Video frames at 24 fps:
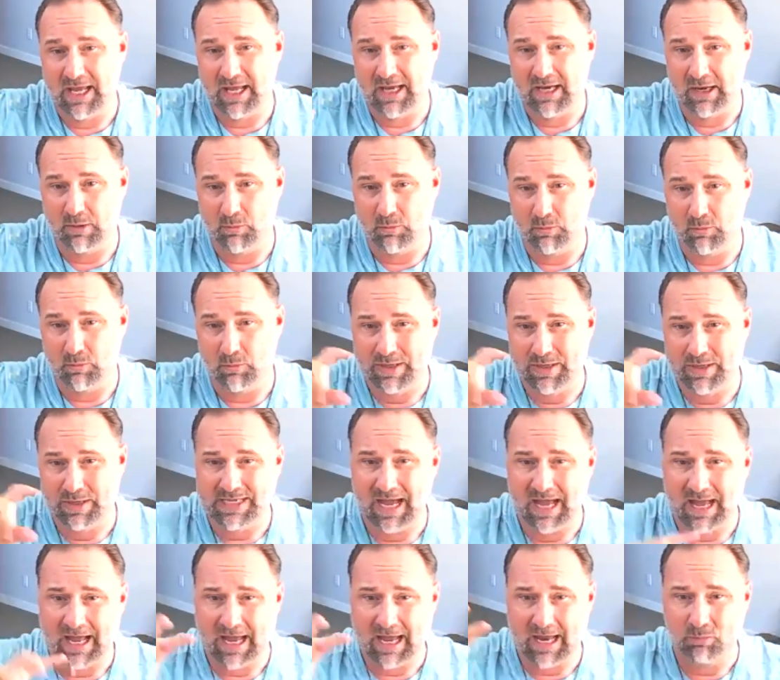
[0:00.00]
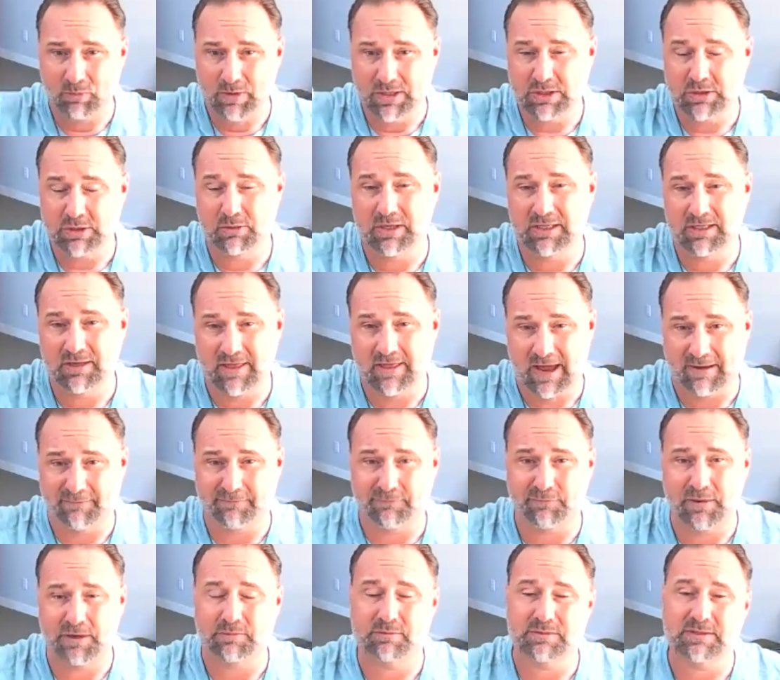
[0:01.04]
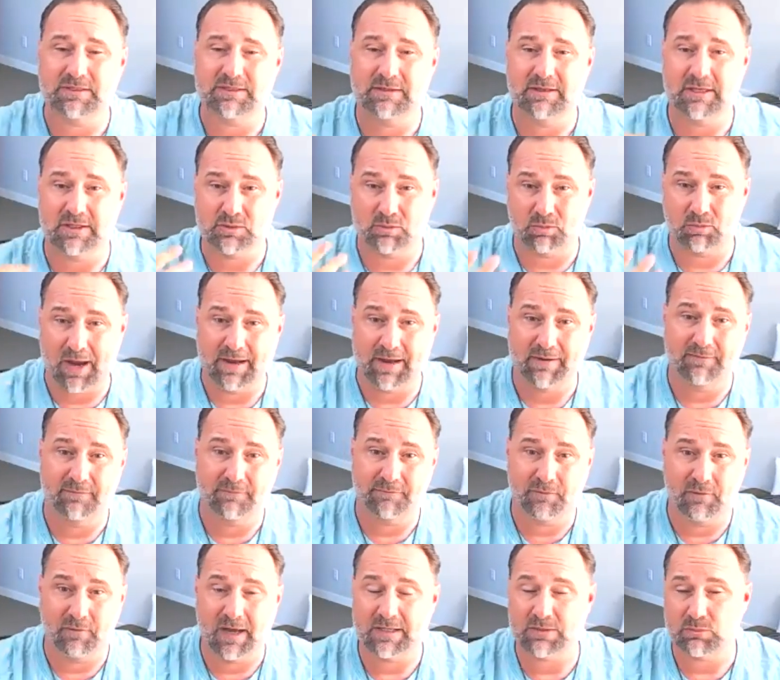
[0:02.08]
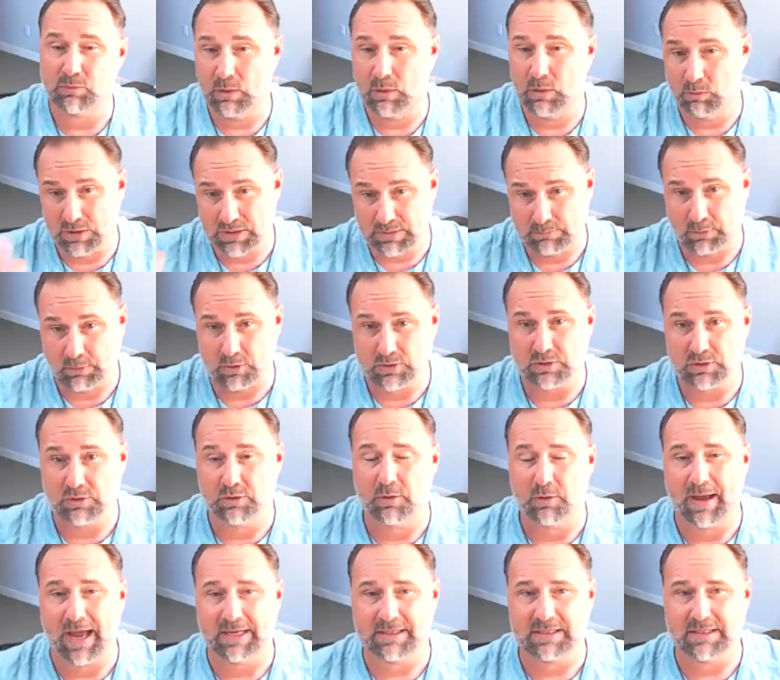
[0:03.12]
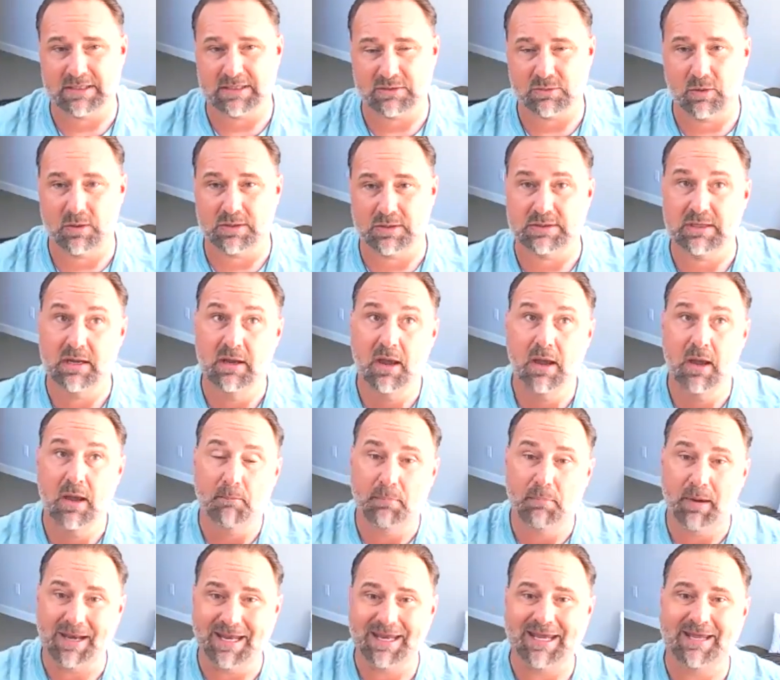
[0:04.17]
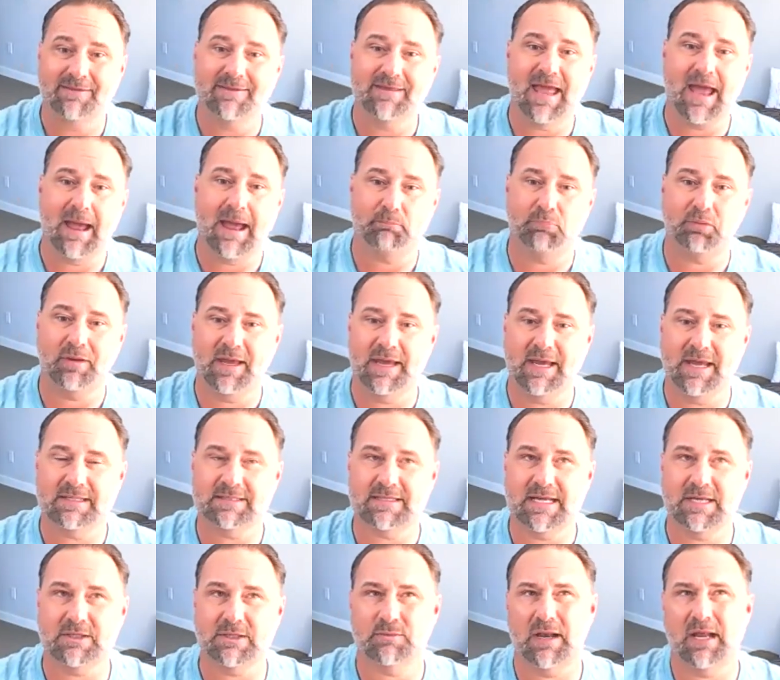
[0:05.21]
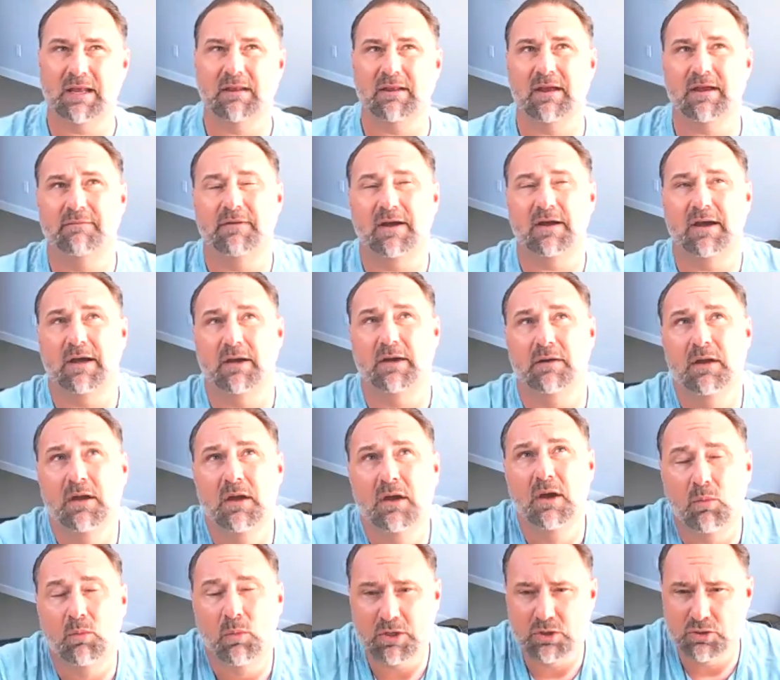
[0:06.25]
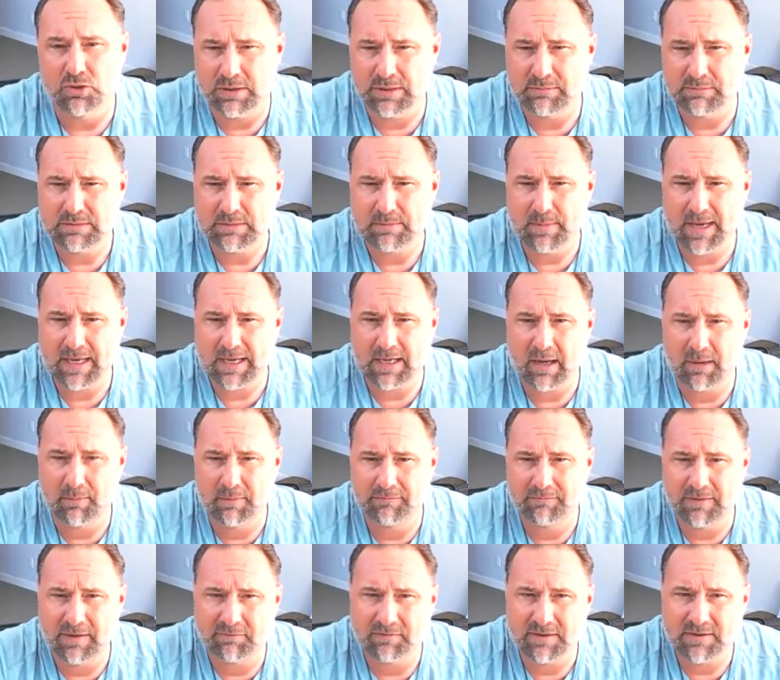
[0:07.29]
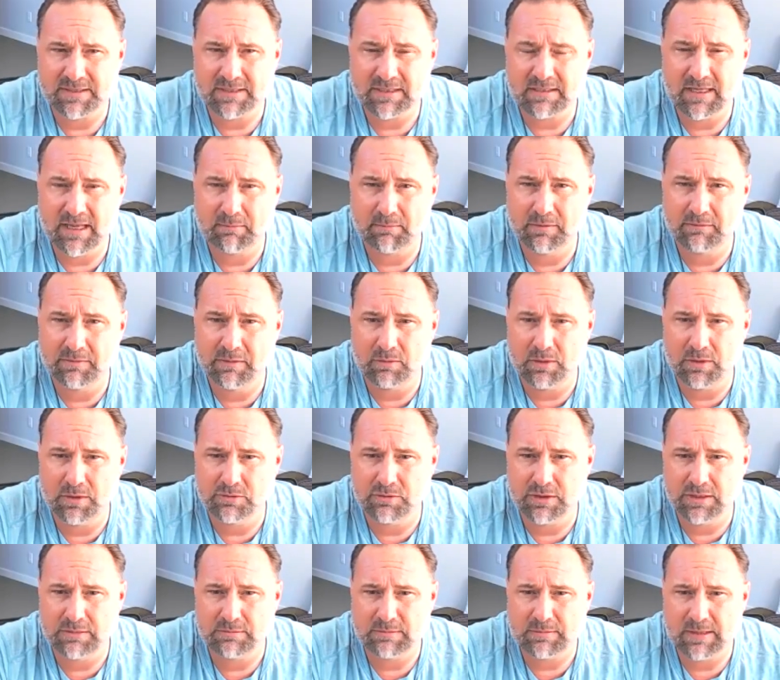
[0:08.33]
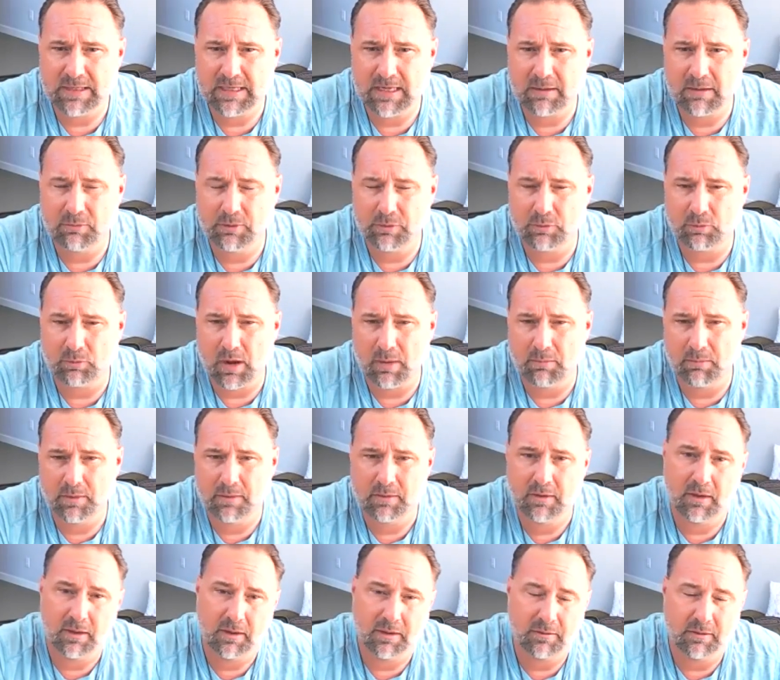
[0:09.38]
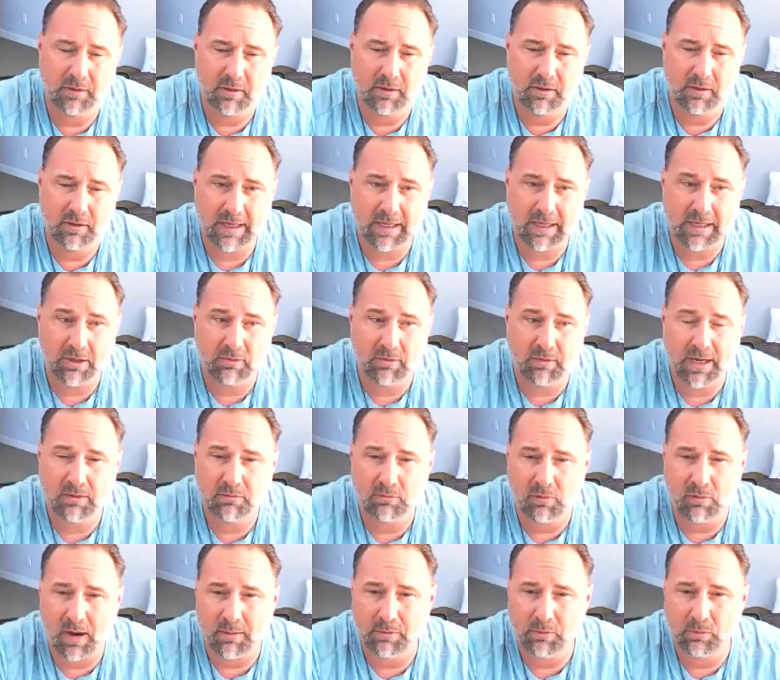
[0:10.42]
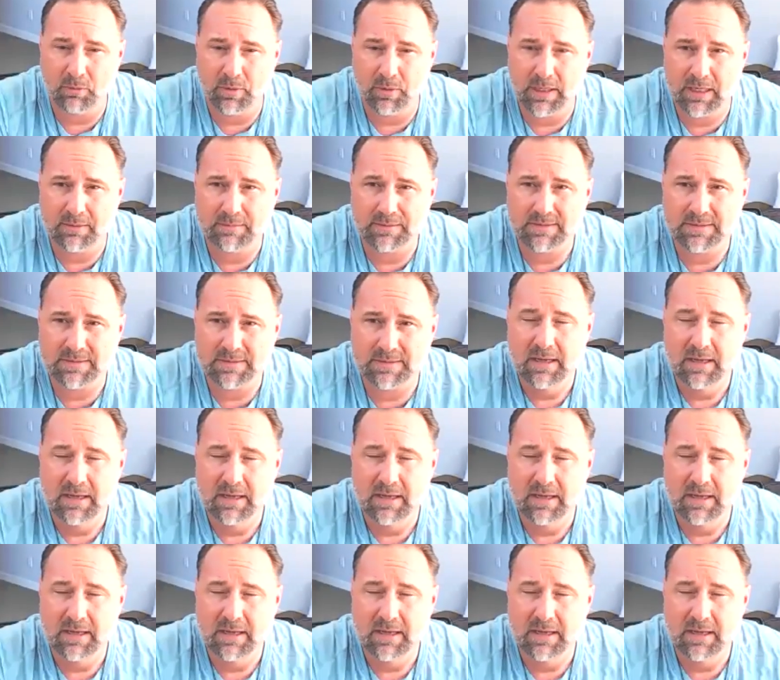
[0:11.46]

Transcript: And when we die, we tune into that frequency that's right for us, where we're supposed to go back to source. But in that place, that's what I love. Uh, what dreams may come. Have you ever seen that movie? What dreams may come with Robin, the, the late great Robin Williams.